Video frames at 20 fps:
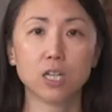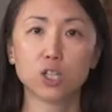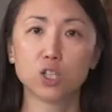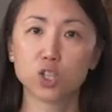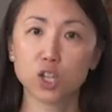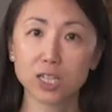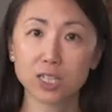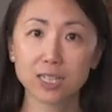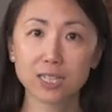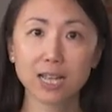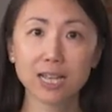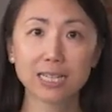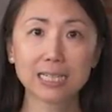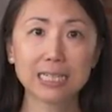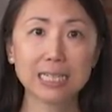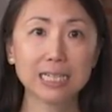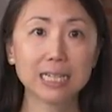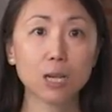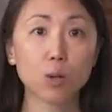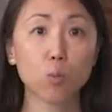Just like
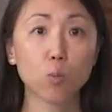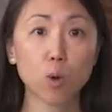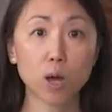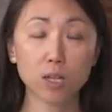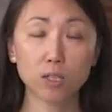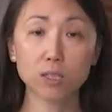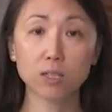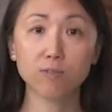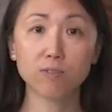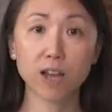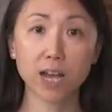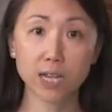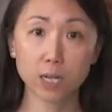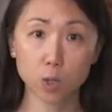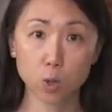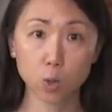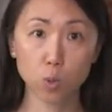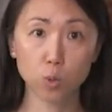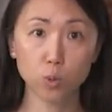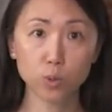needing
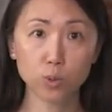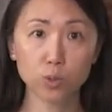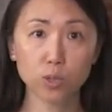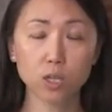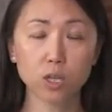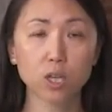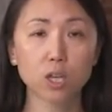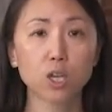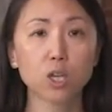well-defined goals,